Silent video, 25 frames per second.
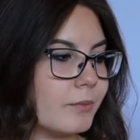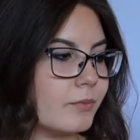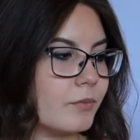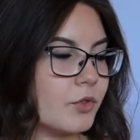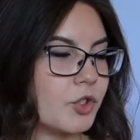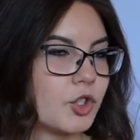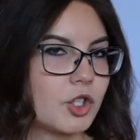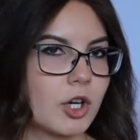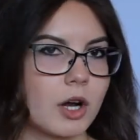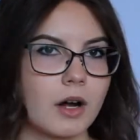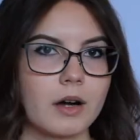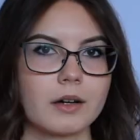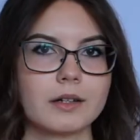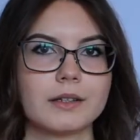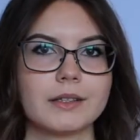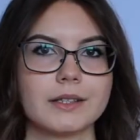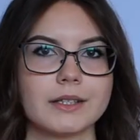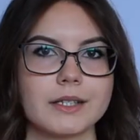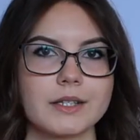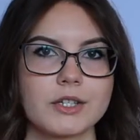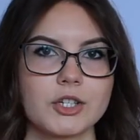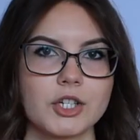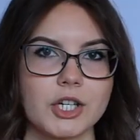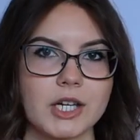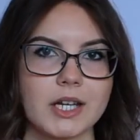
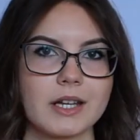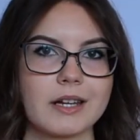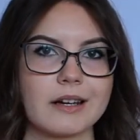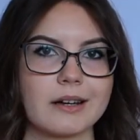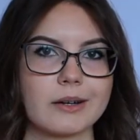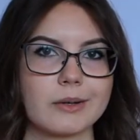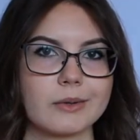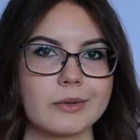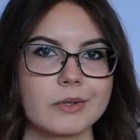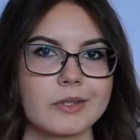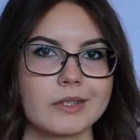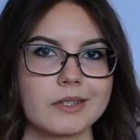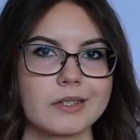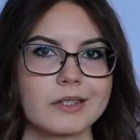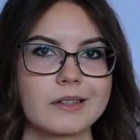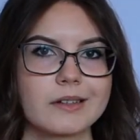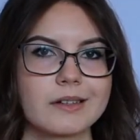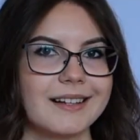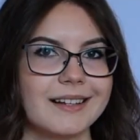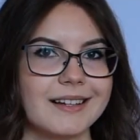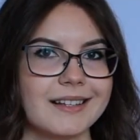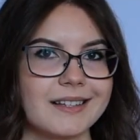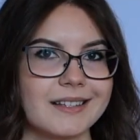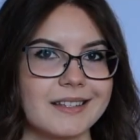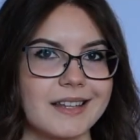chocolate Cheetos.
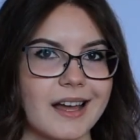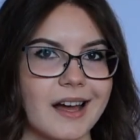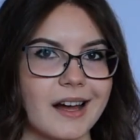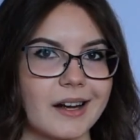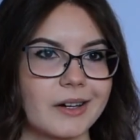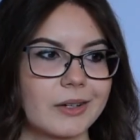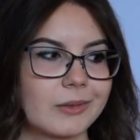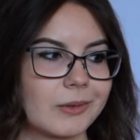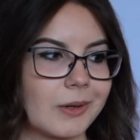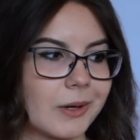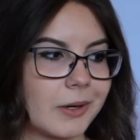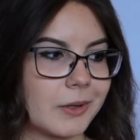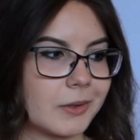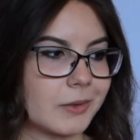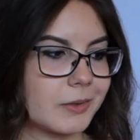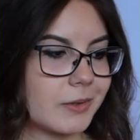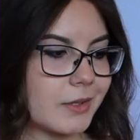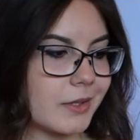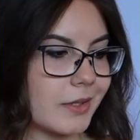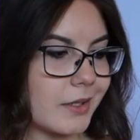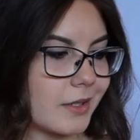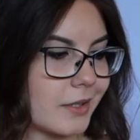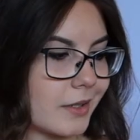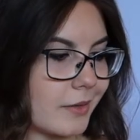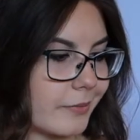Is that
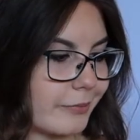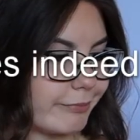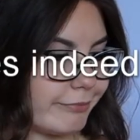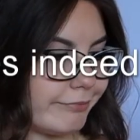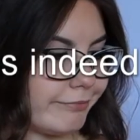gross?